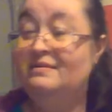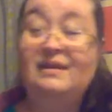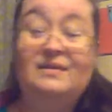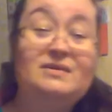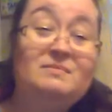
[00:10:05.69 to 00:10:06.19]

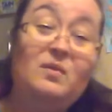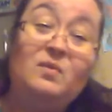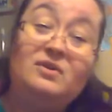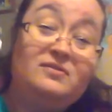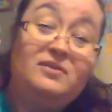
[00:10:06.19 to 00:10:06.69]
It was my
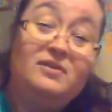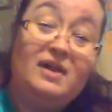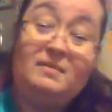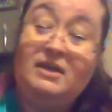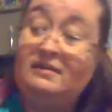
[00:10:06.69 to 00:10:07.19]
wonderful
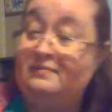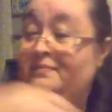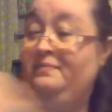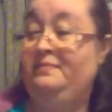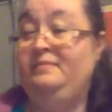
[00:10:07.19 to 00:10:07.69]
hubby.
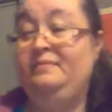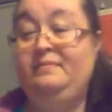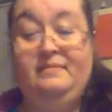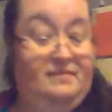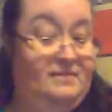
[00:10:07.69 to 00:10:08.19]

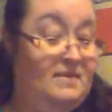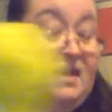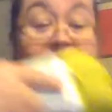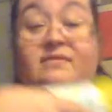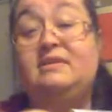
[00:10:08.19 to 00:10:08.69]
I
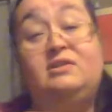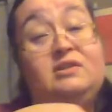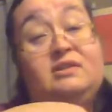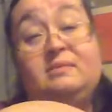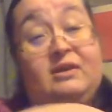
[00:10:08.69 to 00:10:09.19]
have such
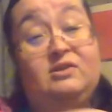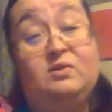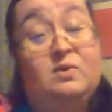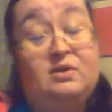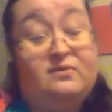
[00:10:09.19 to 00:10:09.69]
a special,
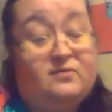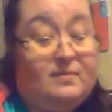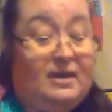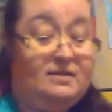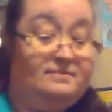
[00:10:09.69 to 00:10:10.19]
wonderful man.